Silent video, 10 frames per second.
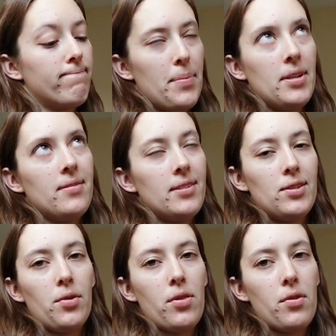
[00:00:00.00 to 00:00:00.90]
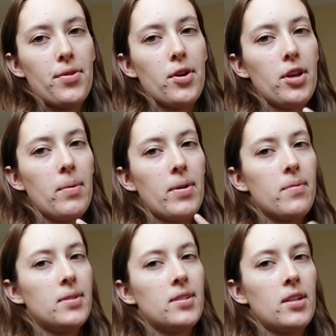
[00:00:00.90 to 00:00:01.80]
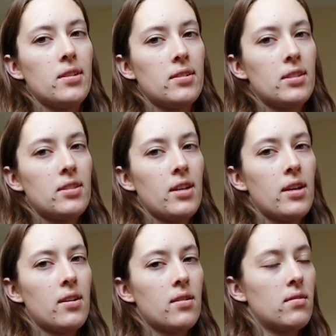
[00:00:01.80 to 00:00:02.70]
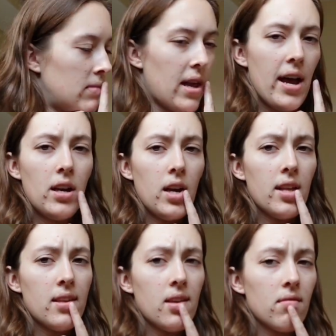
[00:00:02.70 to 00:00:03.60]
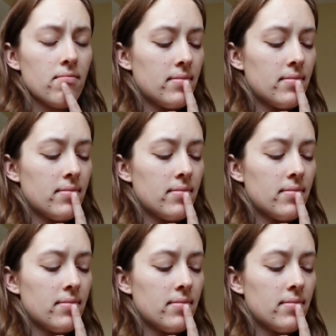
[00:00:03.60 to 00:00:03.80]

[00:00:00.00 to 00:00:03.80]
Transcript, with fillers: I mean, it's only 3.30, but I've been studying since like nine, I think.